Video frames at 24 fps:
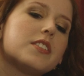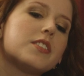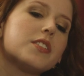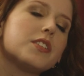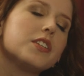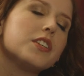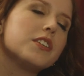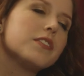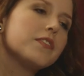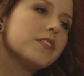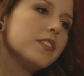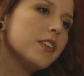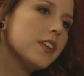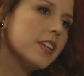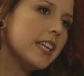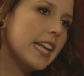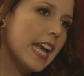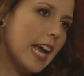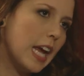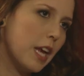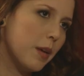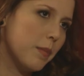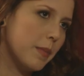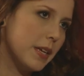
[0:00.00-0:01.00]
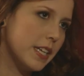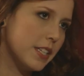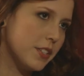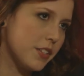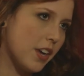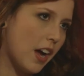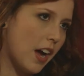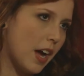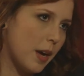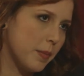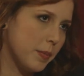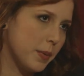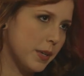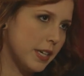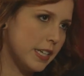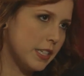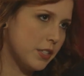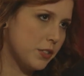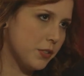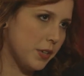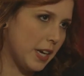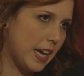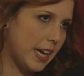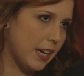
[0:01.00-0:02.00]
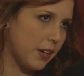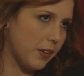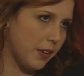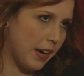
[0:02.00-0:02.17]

So your full name is Aubrey Drake